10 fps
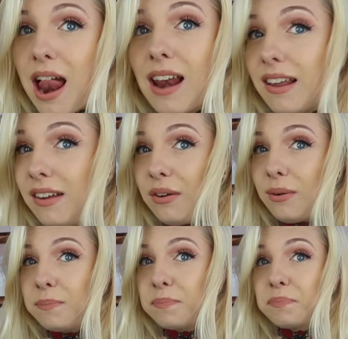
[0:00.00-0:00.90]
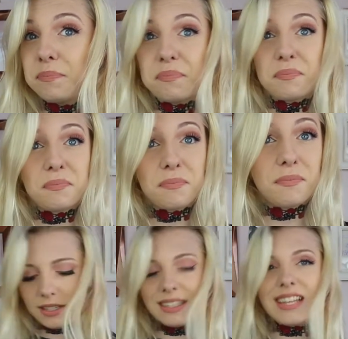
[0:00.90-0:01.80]
a little.
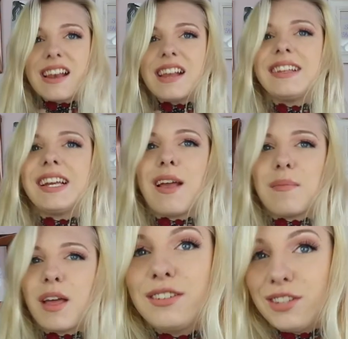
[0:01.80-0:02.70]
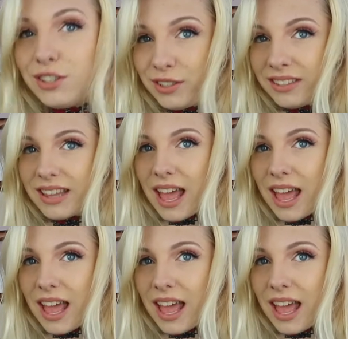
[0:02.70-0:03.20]
You sent a DM to just